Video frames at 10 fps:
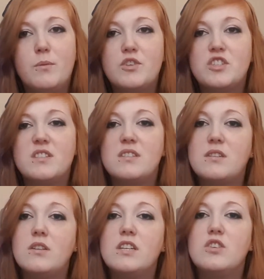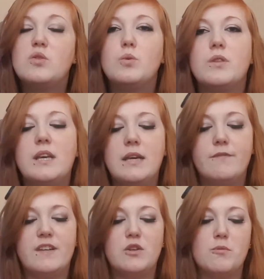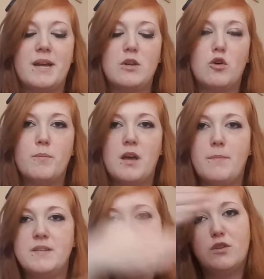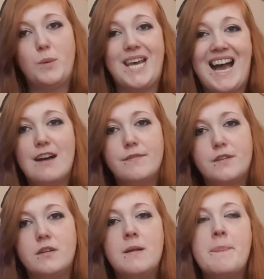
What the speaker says: which is a Sunday, so the video might not be up until the week after.